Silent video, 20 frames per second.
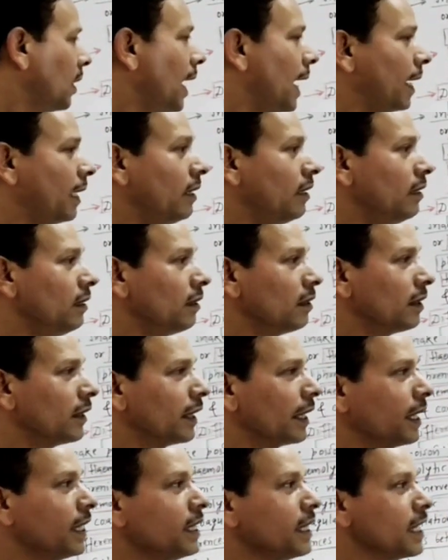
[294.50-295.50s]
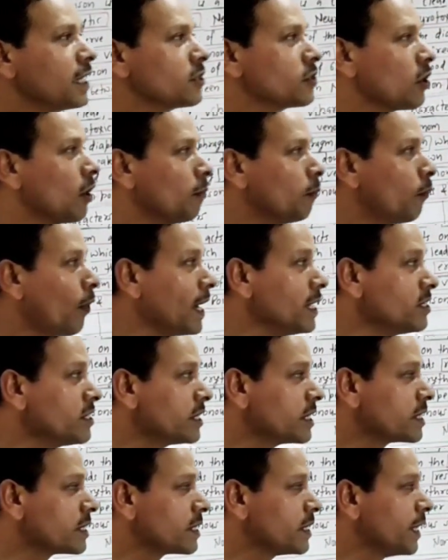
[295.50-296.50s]
head in case of
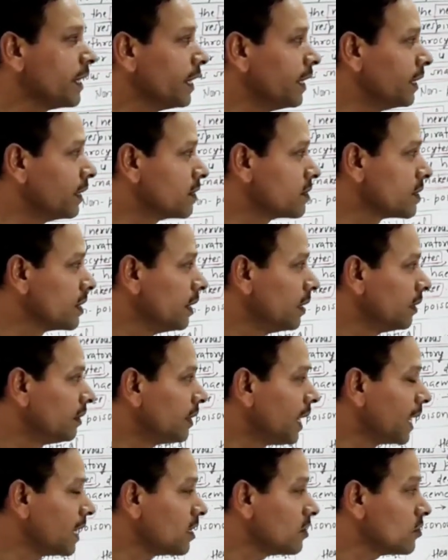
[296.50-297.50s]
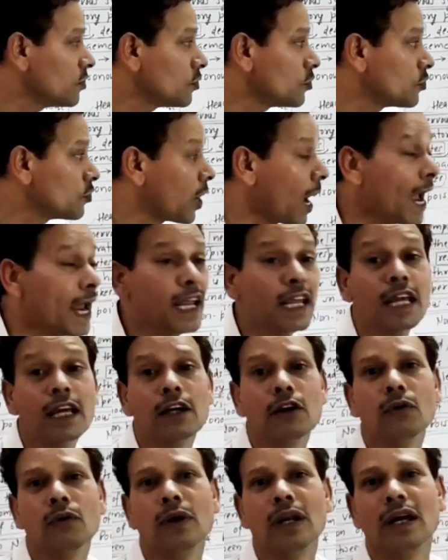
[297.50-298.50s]
poisonous snakes, that is
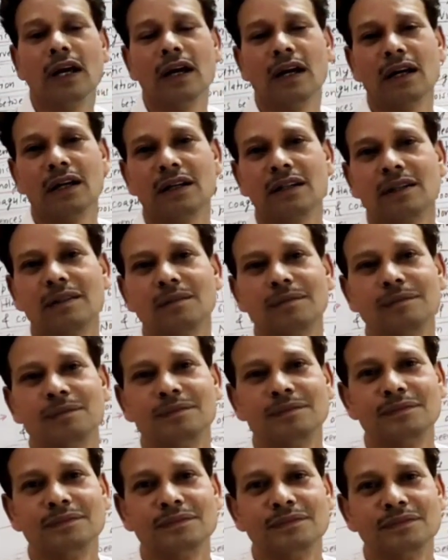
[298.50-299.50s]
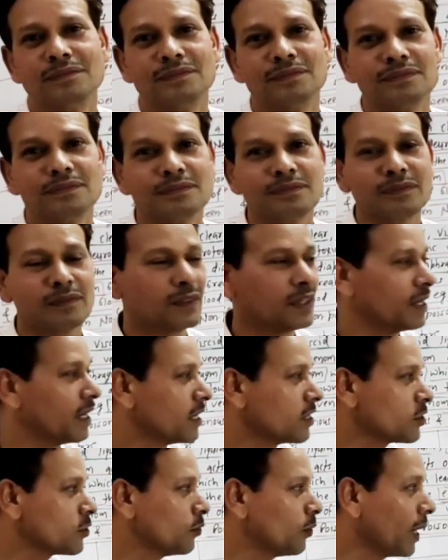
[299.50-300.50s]
triangular.
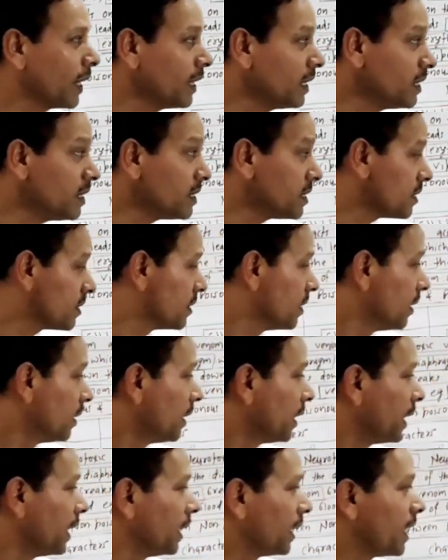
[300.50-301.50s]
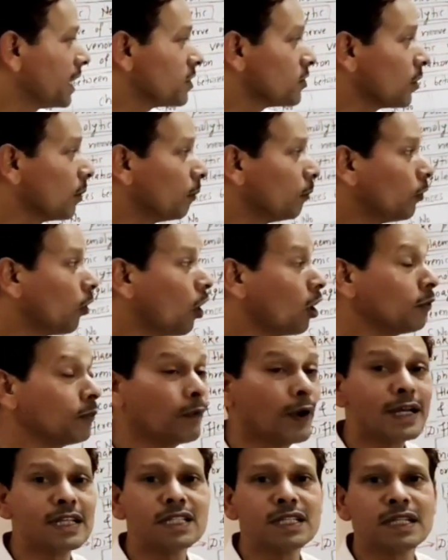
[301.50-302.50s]
Yes, students, in case of
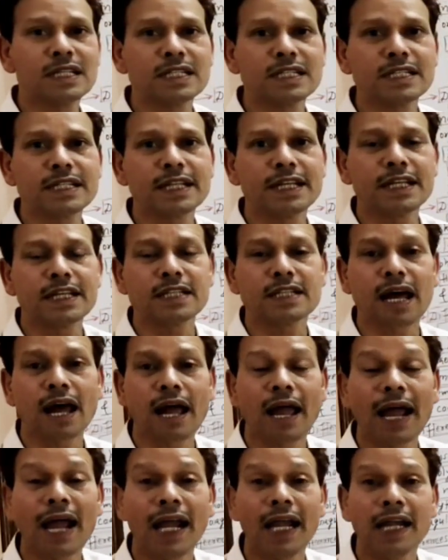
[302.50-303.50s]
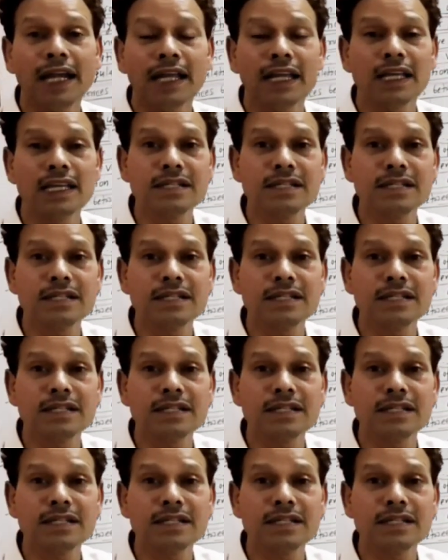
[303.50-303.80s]
non-poisonous snakes, the head